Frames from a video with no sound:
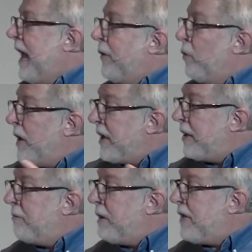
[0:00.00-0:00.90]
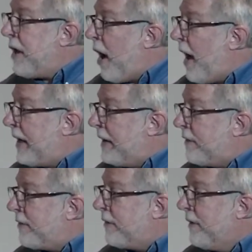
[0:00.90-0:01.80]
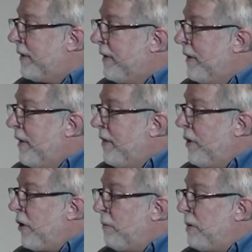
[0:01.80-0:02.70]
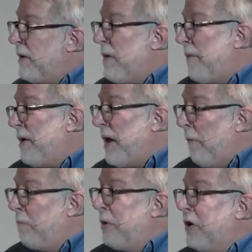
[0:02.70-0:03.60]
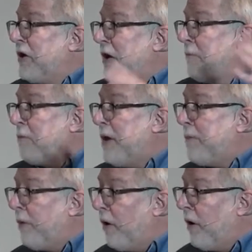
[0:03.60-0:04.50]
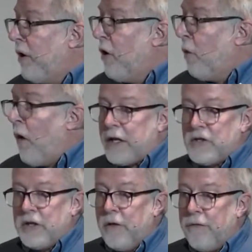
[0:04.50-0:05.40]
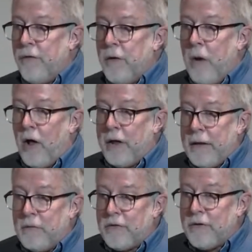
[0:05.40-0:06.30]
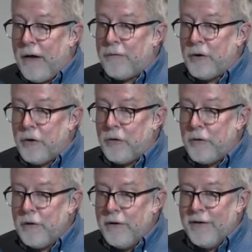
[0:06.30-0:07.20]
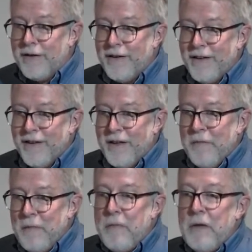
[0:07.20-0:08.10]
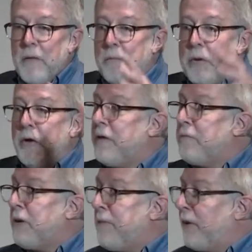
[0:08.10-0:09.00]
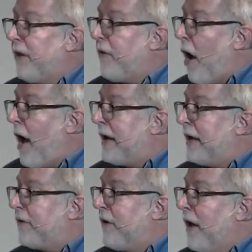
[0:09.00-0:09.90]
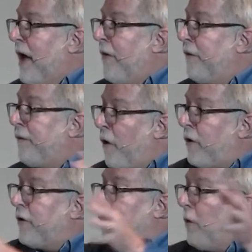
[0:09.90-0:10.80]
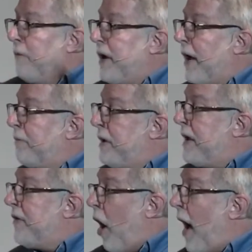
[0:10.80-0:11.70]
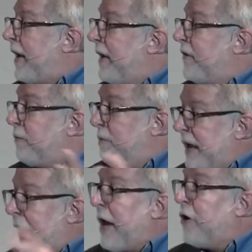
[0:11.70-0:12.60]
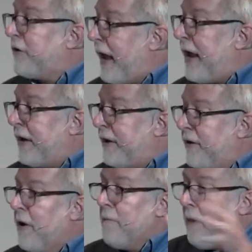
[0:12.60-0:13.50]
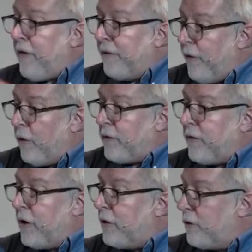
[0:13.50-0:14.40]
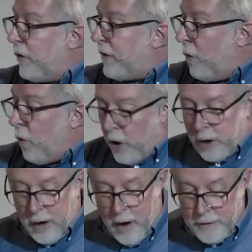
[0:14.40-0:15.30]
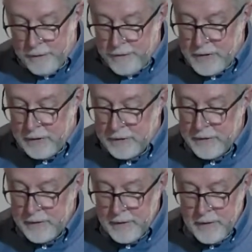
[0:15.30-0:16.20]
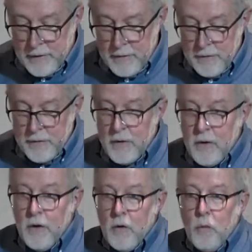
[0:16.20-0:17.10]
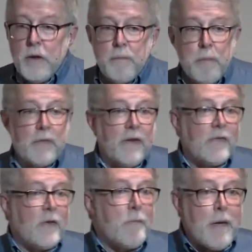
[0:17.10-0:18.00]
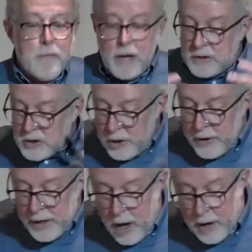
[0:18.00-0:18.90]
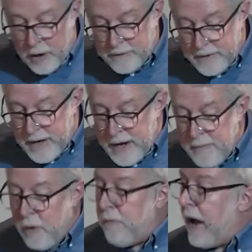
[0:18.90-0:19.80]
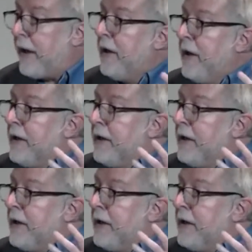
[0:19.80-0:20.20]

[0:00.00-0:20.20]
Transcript: and we can be the audience. There will be maybe a billion people watching the football game this afternoon. Maybe a billion people in the audience. And the focus will be on being the audience, being entertained by the folks that are doing the work on the field. We participate by cheering on our team or by